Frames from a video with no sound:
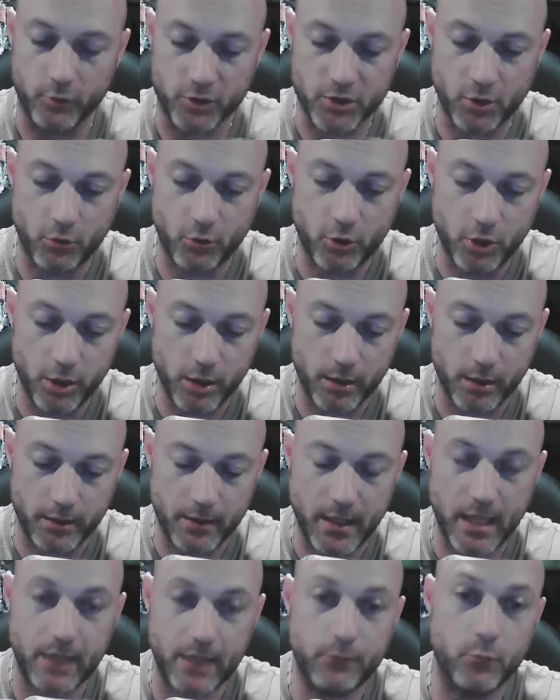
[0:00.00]
so good
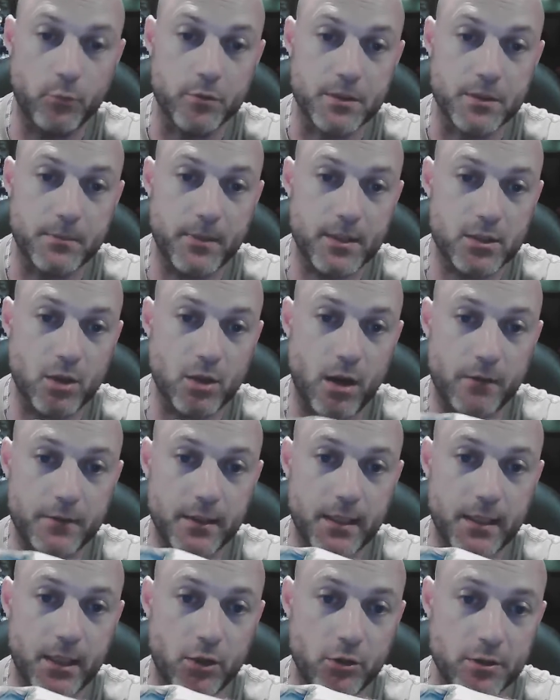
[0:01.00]
that everyone was pissed off
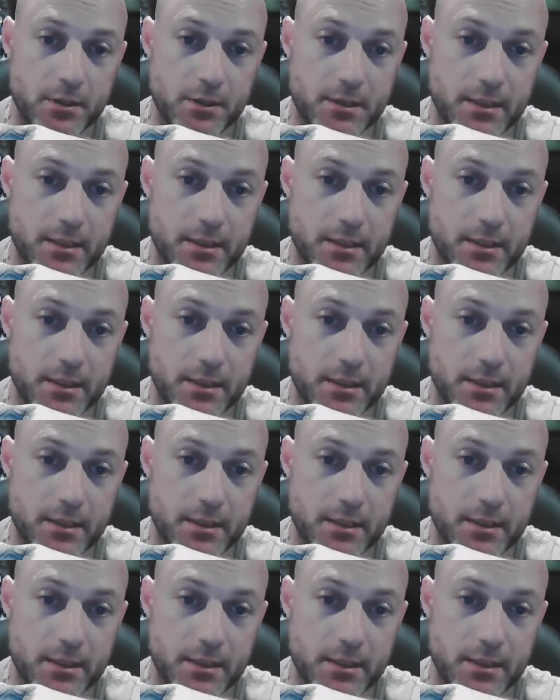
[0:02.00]
that they couldn't